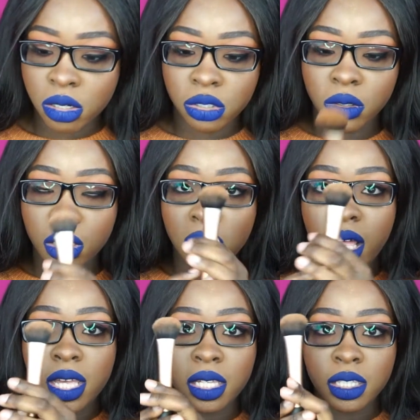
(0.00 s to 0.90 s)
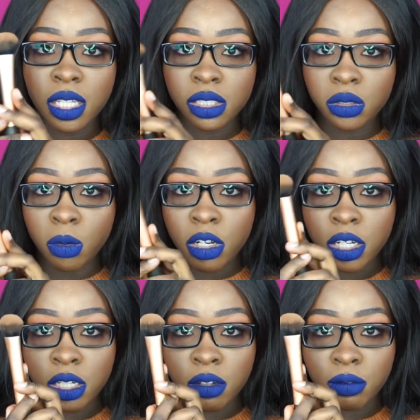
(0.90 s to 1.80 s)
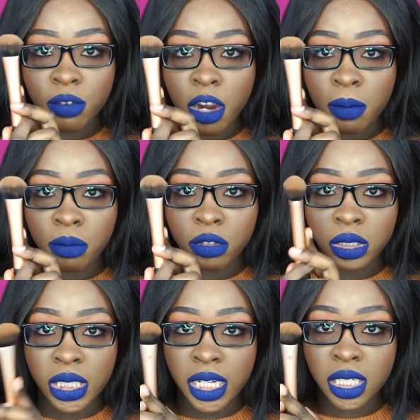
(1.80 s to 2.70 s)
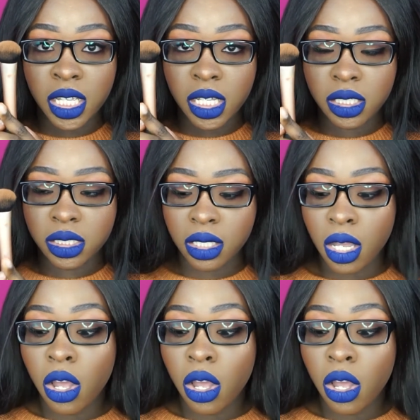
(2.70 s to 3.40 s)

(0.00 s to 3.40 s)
sort of like this one from Real Techniques.